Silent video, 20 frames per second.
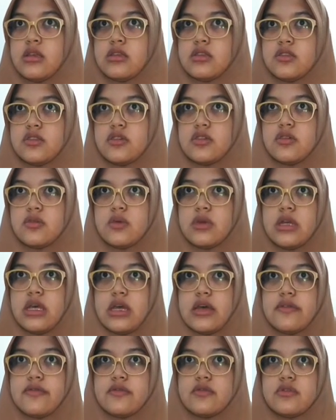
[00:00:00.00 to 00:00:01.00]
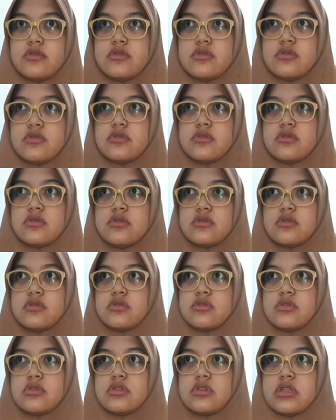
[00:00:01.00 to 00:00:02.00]
So we have to
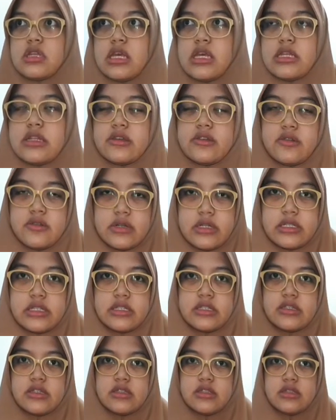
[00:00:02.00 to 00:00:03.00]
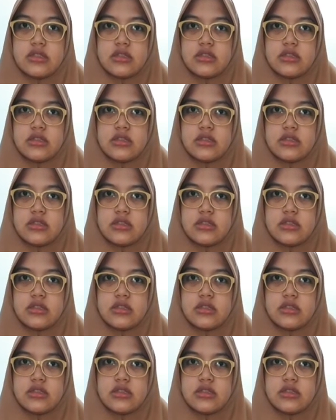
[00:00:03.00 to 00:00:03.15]
encourage